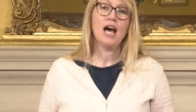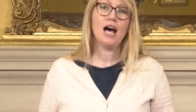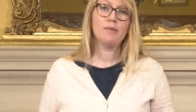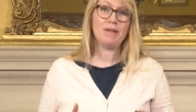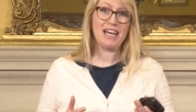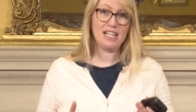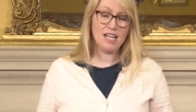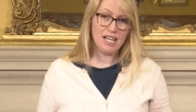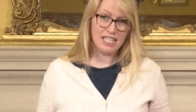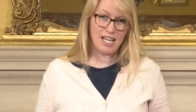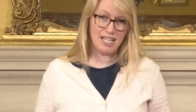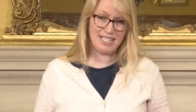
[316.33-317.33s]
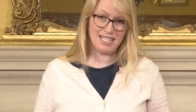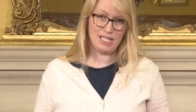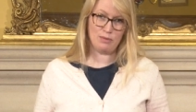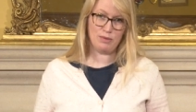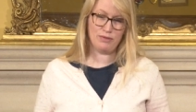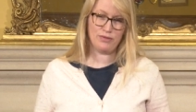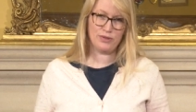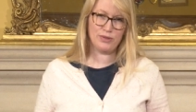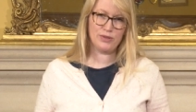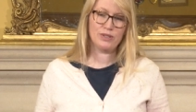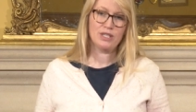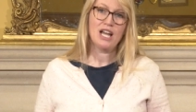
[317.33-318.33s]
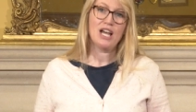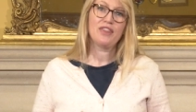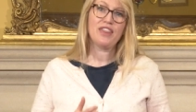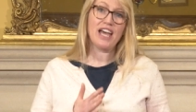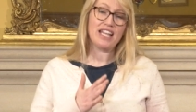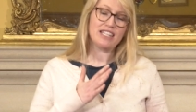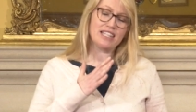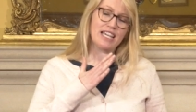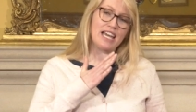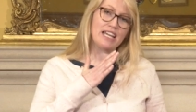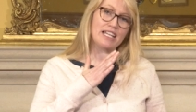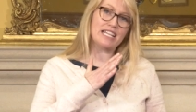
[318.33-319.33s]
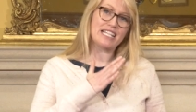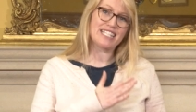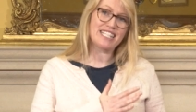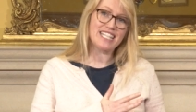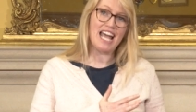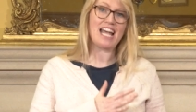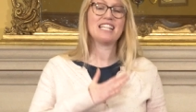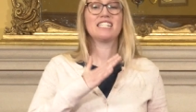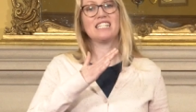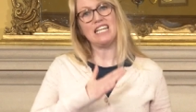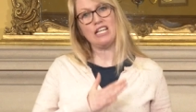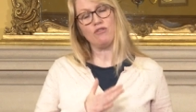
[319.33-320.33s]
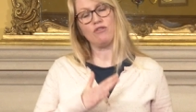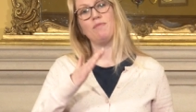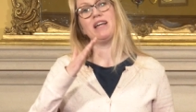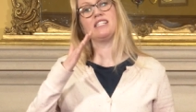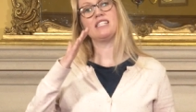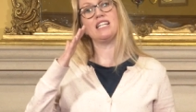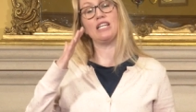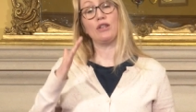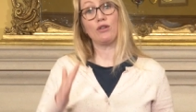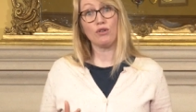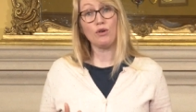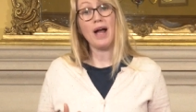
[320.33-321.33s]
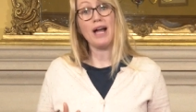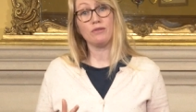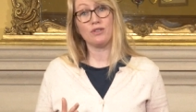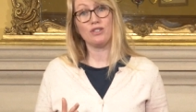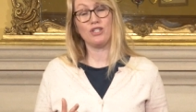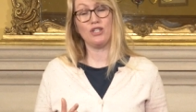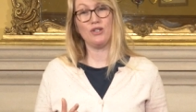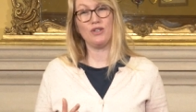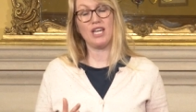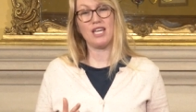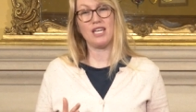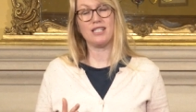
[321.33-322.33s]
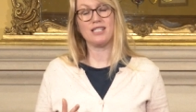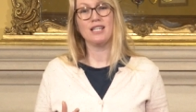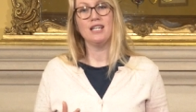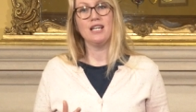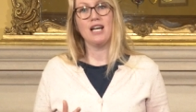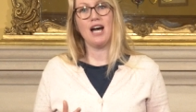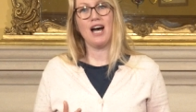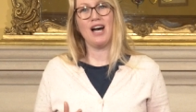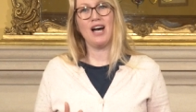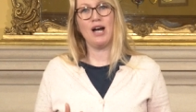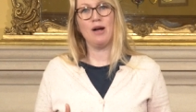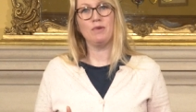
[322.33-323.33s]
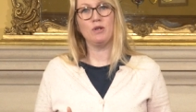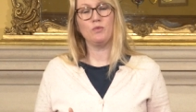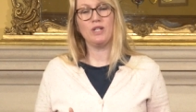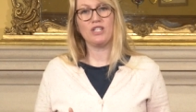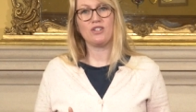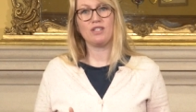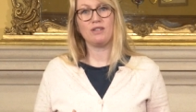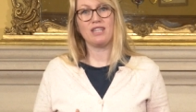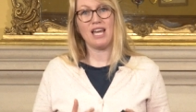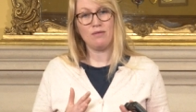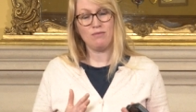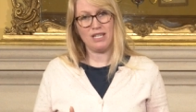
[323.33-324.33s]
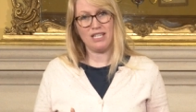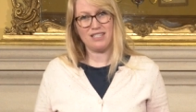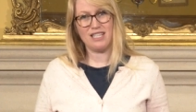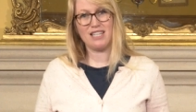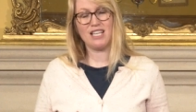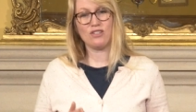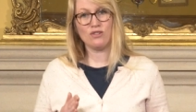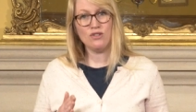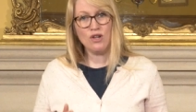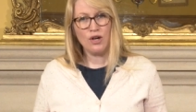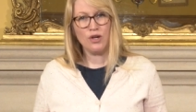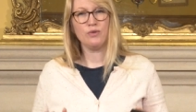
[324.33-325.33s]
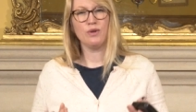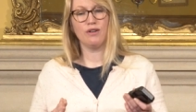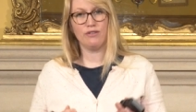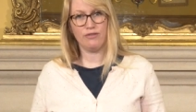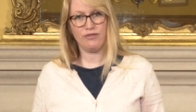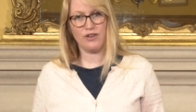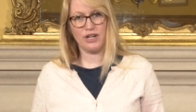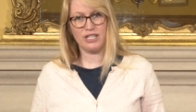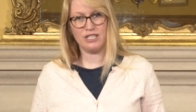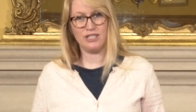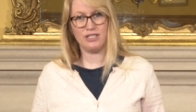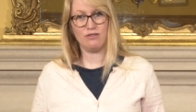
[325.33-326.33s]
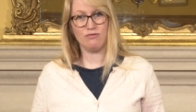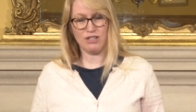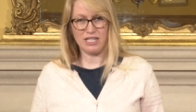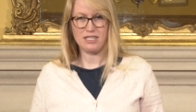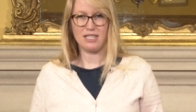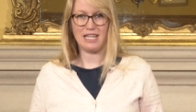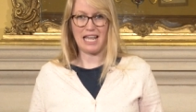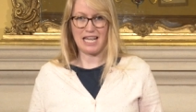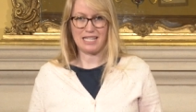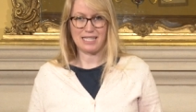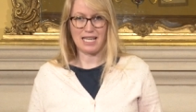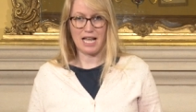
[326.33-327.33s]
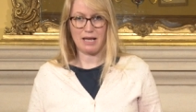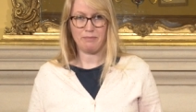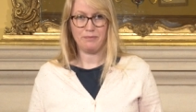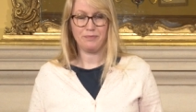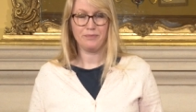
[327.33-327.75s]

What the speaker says: And like I said before, they're assessed incrementally throughout the 2 years, which then means that there's no final written exam.